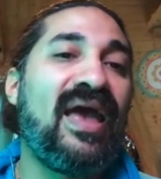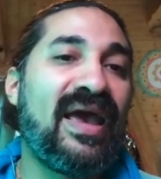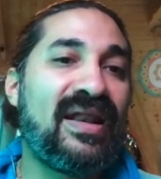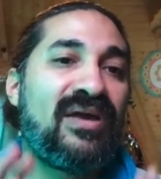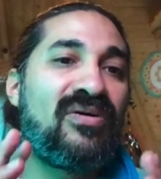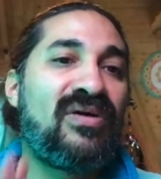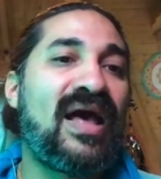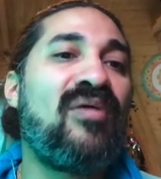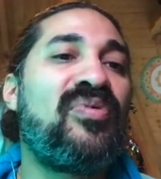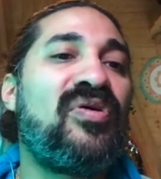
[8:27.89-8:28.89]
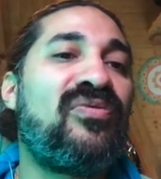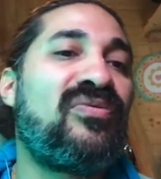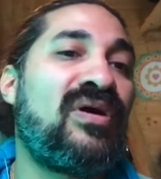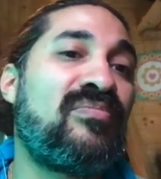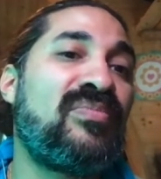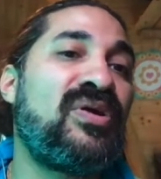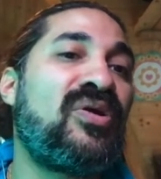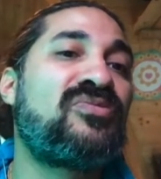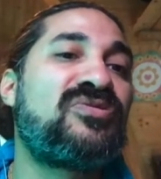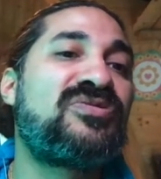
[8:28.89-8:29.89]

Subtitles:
and it'll help you to